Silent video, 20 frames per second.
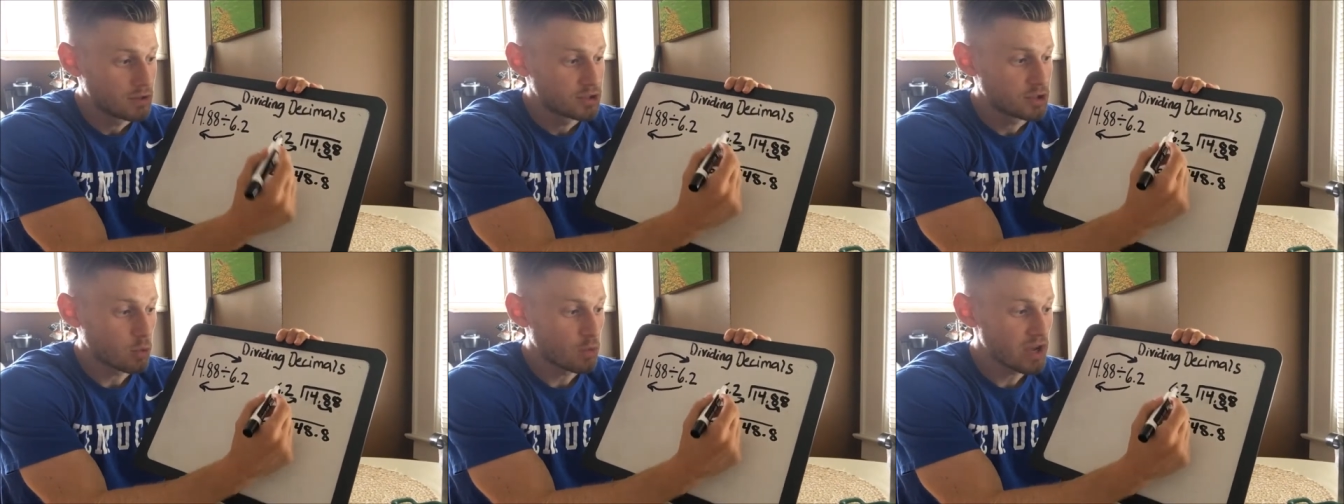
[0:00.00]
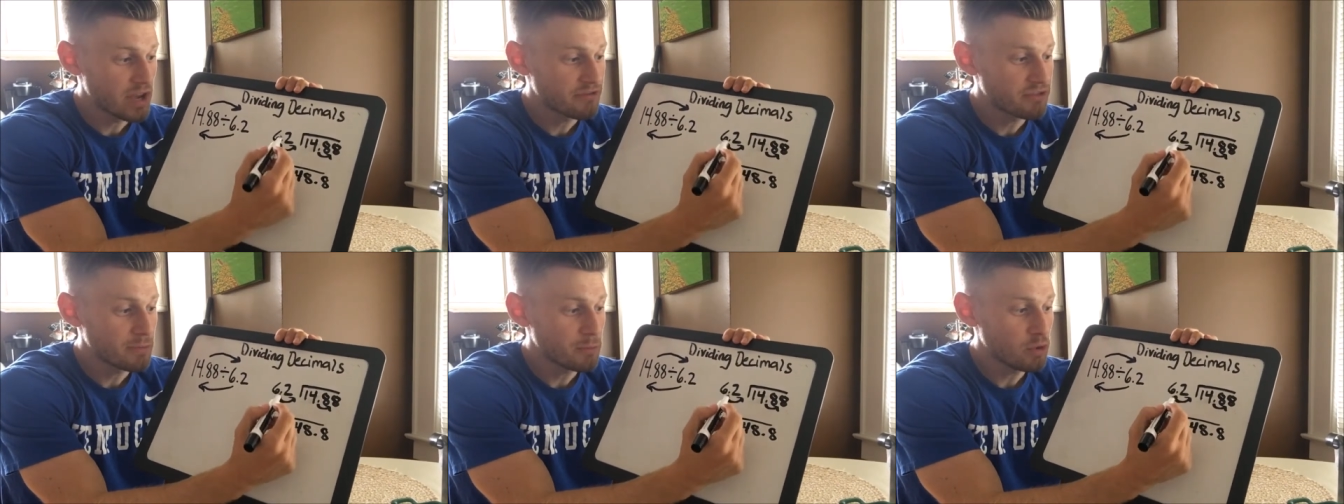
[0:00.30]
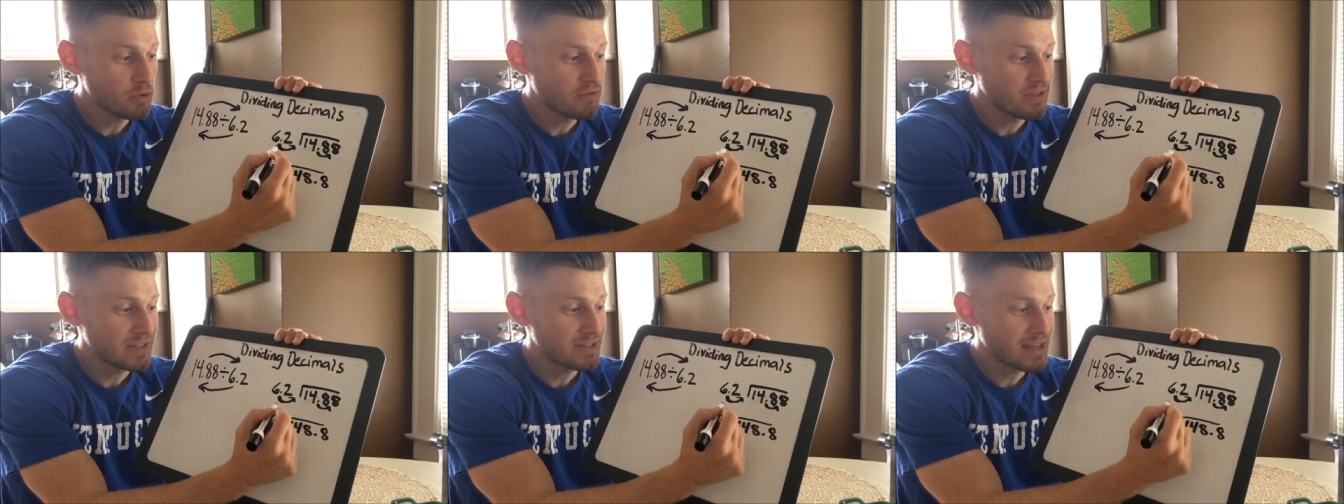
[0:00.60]
So we have to
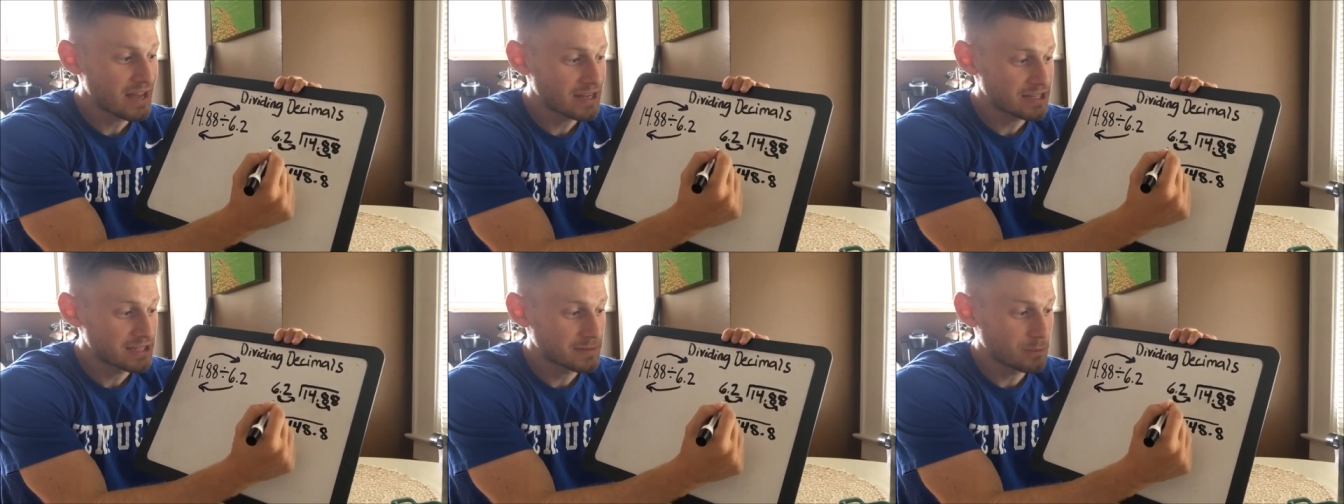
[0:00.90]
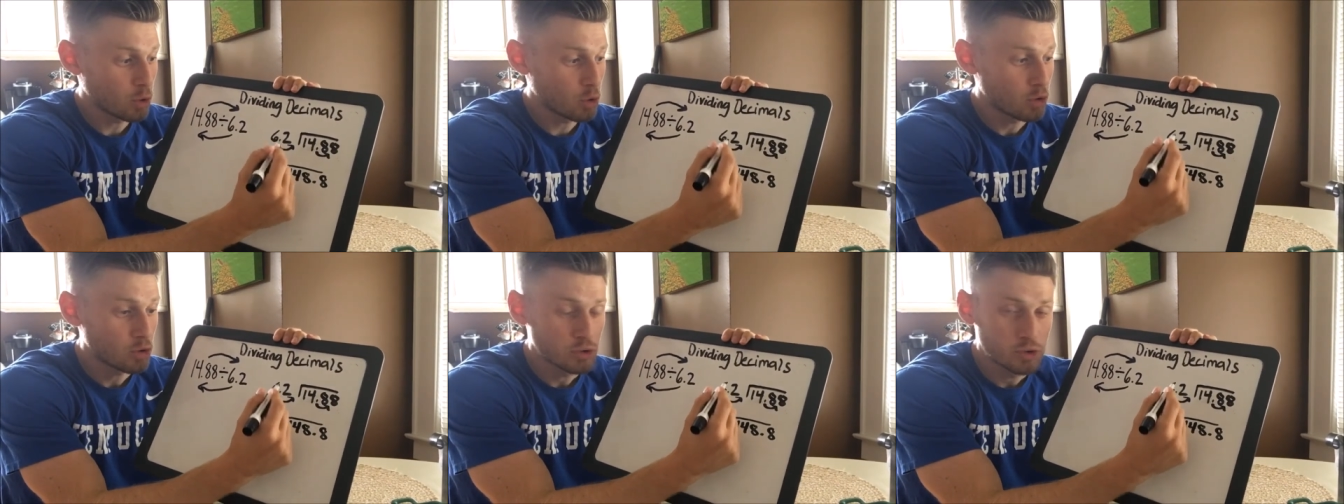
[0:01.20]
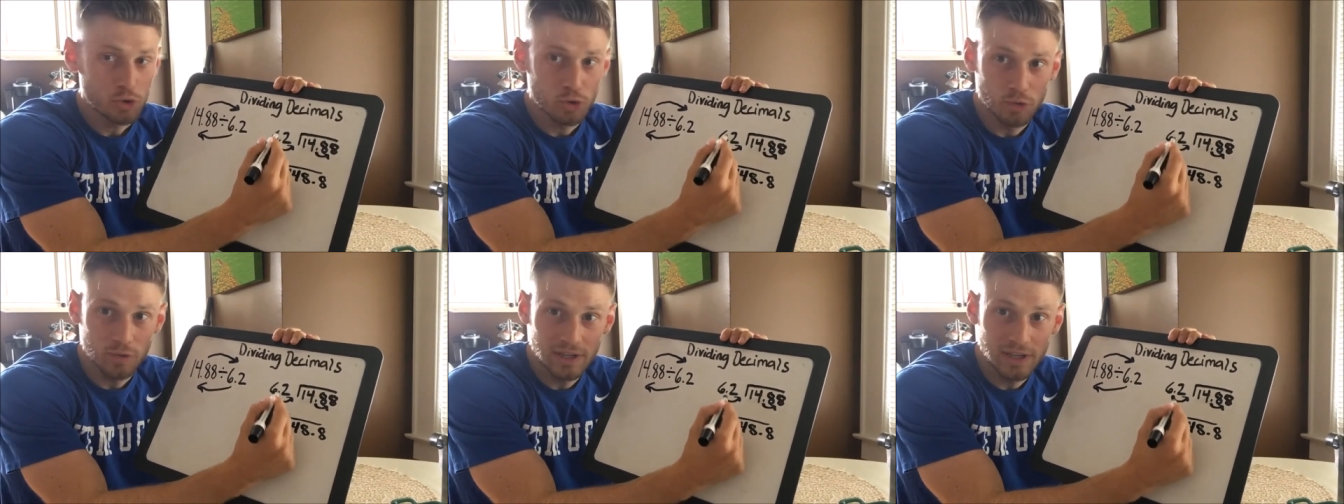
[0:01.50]
move the decimal
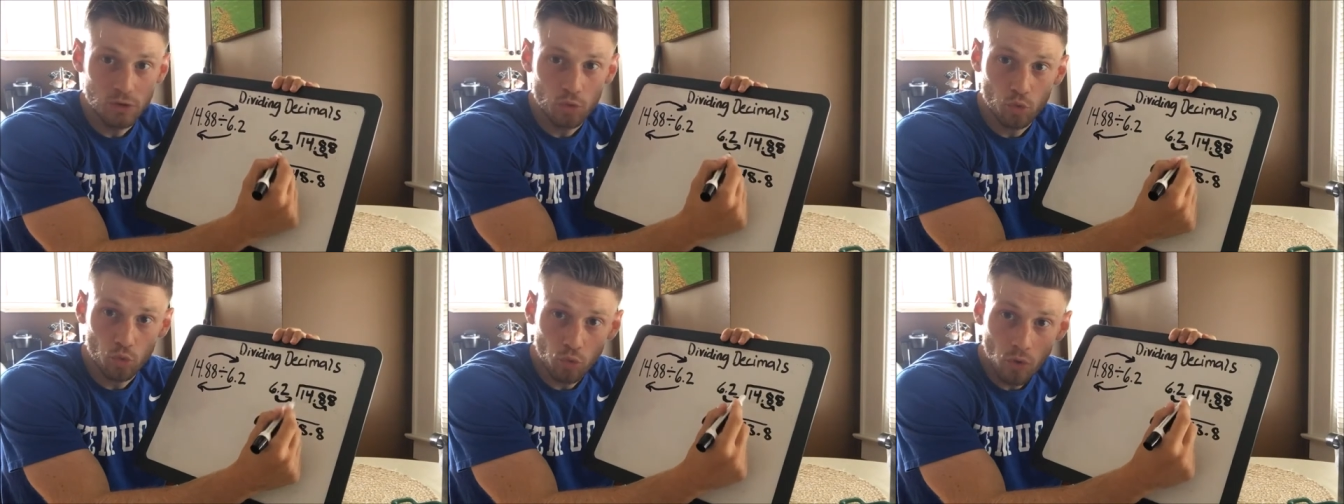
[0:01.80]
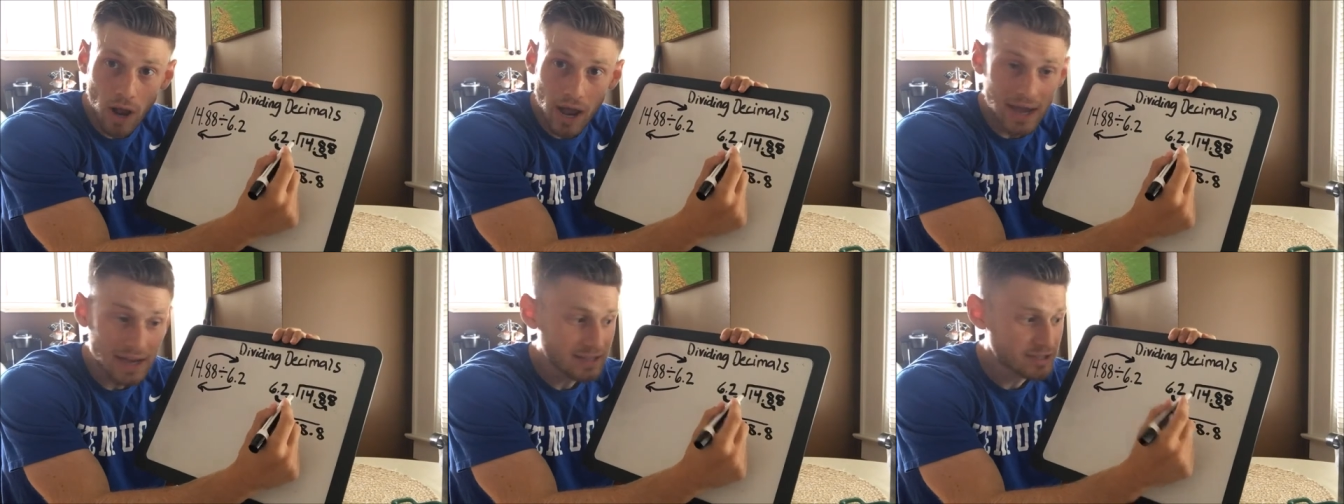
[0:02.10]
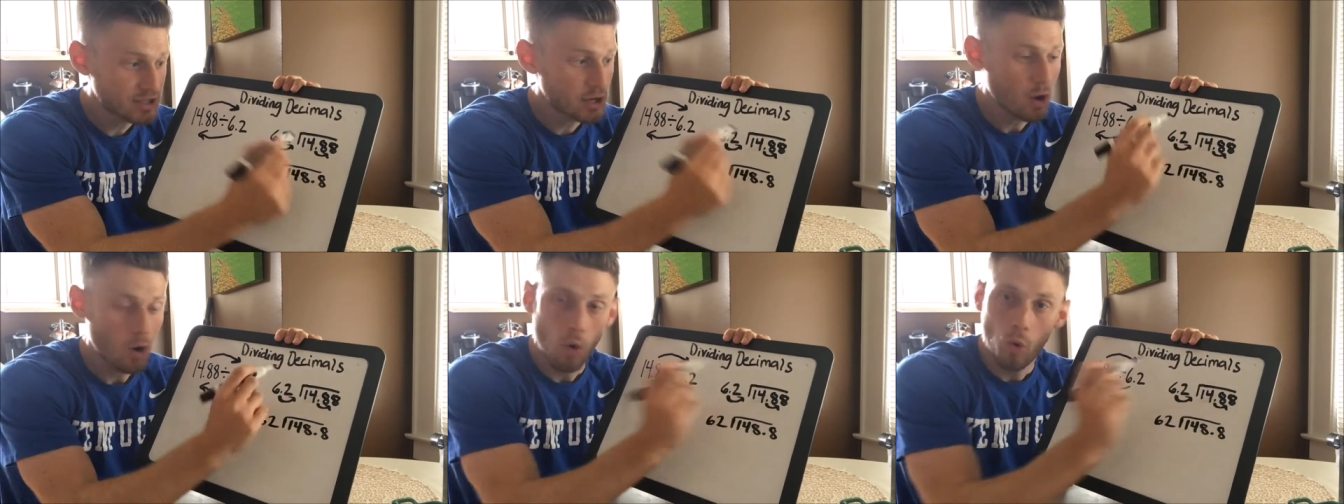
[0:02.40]
to the
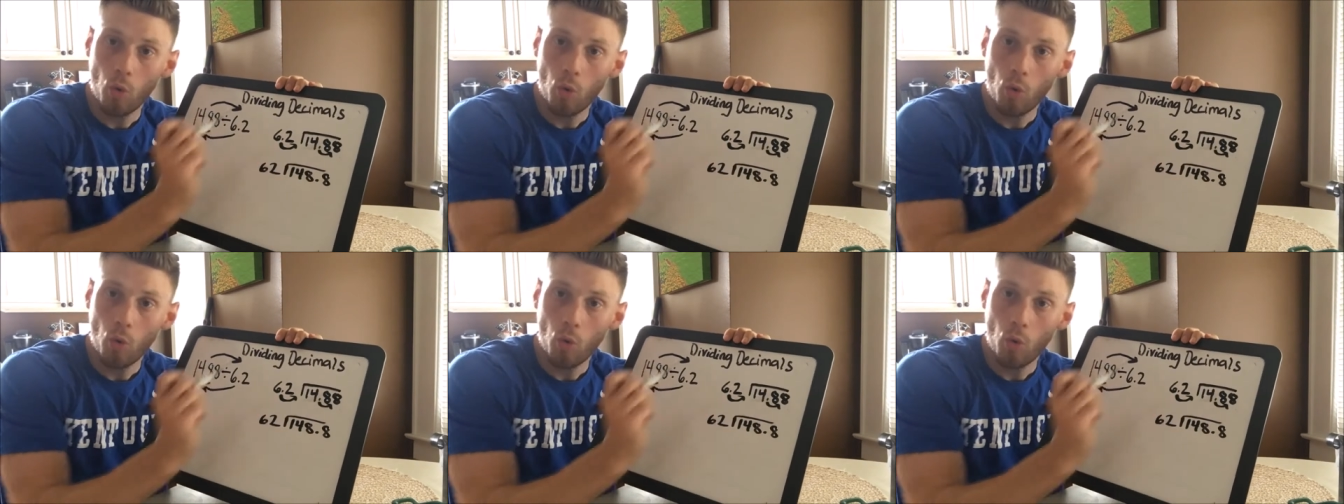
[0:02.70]
right